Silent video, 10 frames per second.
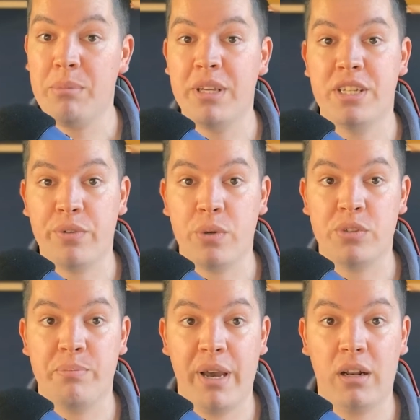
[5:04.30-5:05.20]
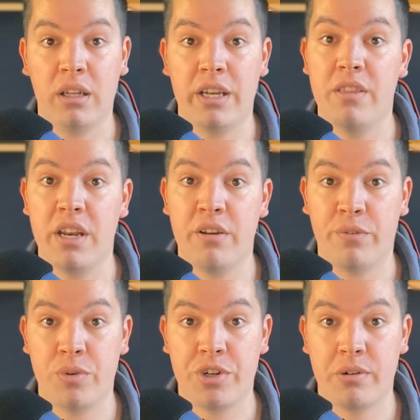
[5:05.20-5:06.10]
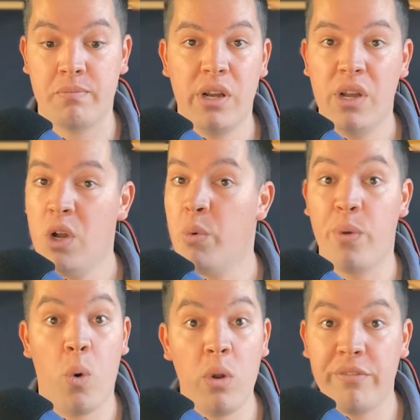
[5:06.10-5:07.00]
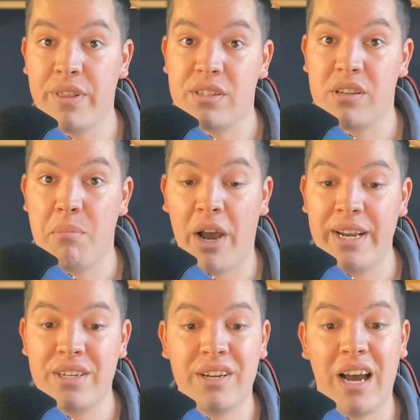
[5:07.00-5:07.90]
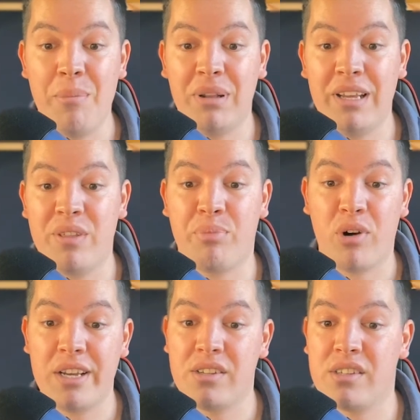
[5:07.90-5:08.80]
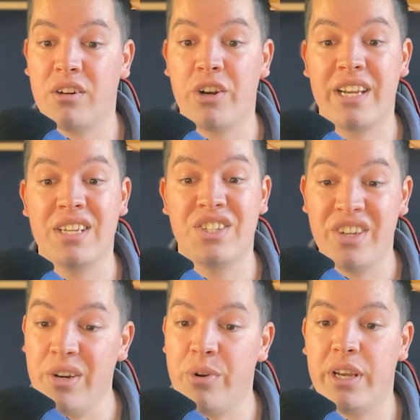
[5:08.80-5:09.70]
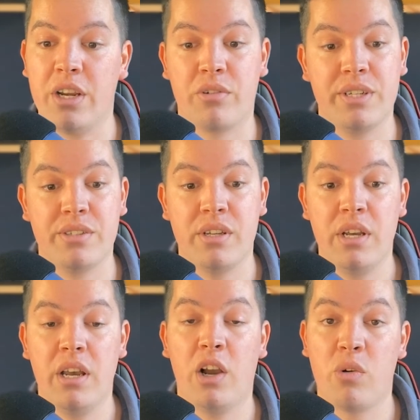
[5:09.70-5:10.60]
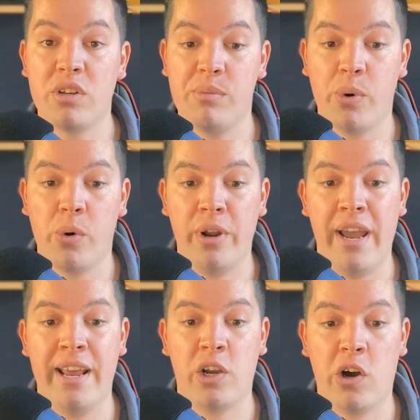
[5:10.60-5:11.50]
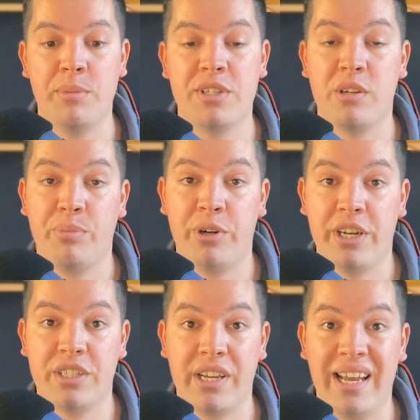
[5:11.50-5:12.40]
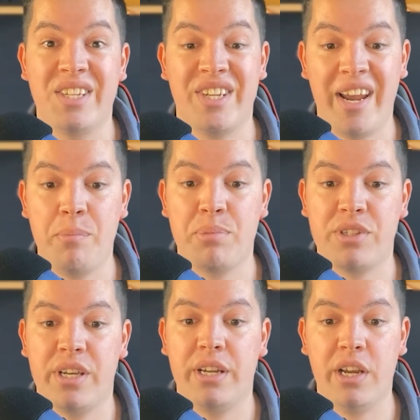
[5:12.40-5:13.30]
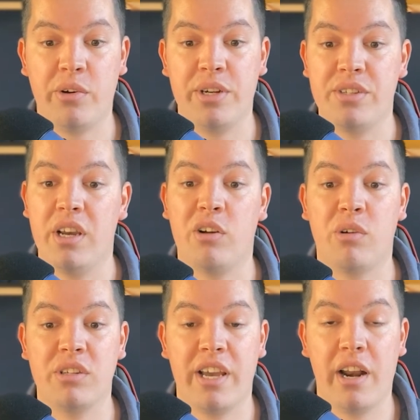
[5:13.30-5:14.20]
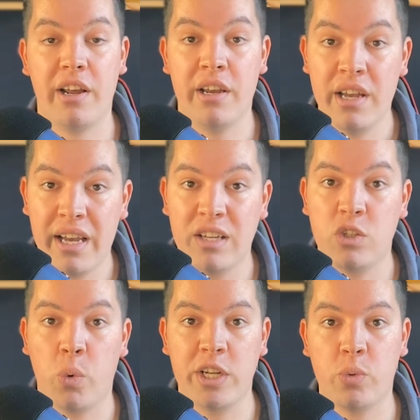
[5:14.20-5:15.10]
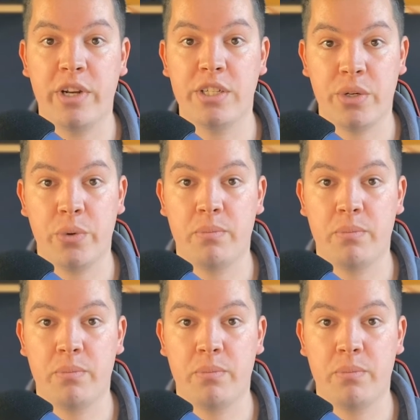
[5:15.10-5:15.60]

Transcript: difficult to battle in the near future. With all of this in mind, I believe that prices are going to continue to increase across the board, and economists are predicting a 10% increase across Canada in 2022.